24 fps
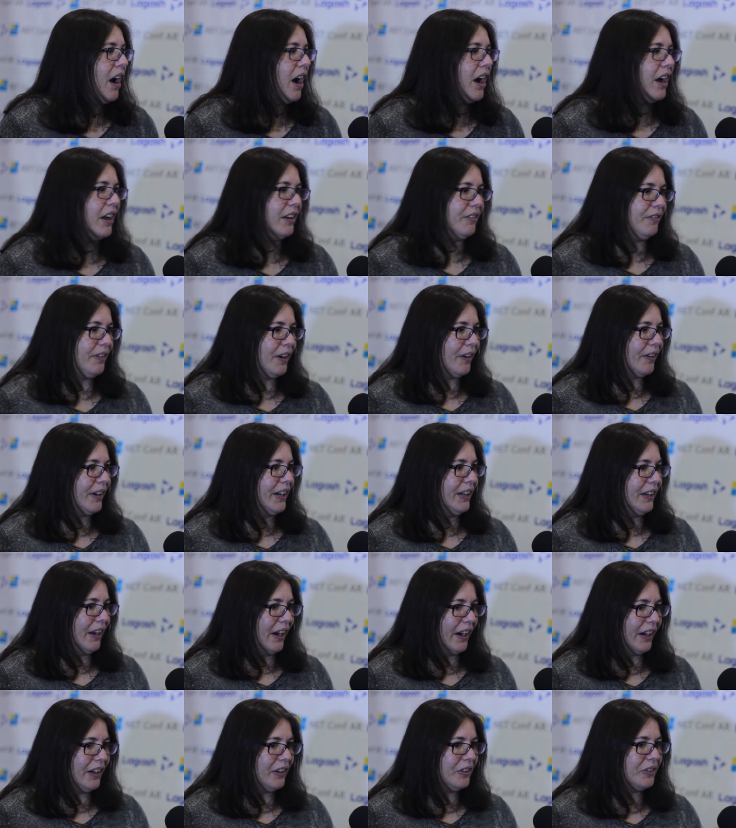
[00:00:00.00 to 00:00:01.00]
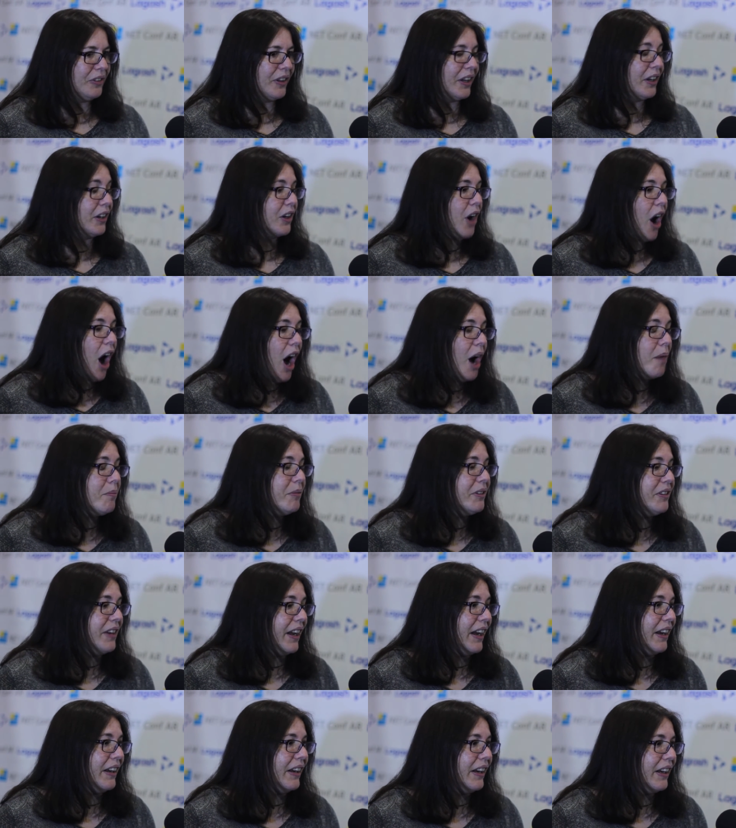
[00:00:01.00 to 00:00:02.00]
and very nice and
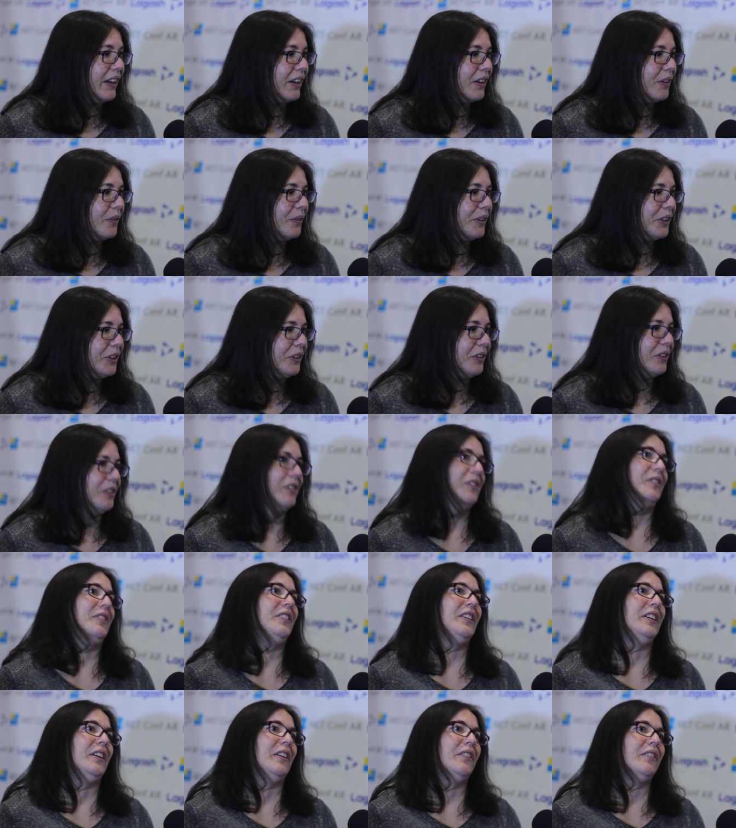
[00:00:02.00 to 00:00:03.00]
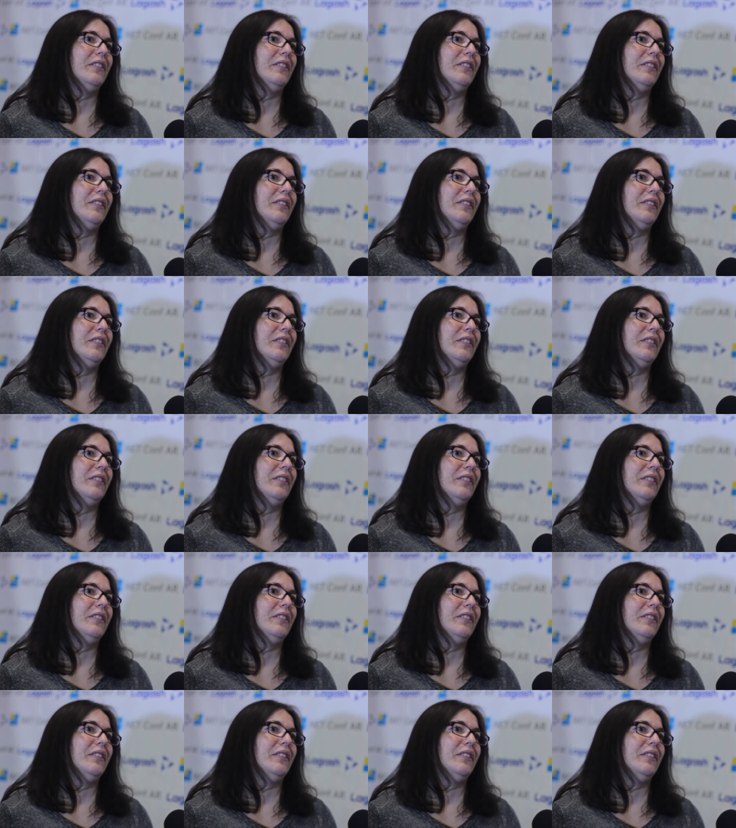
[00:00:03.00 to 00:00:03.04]
accommodating, which is,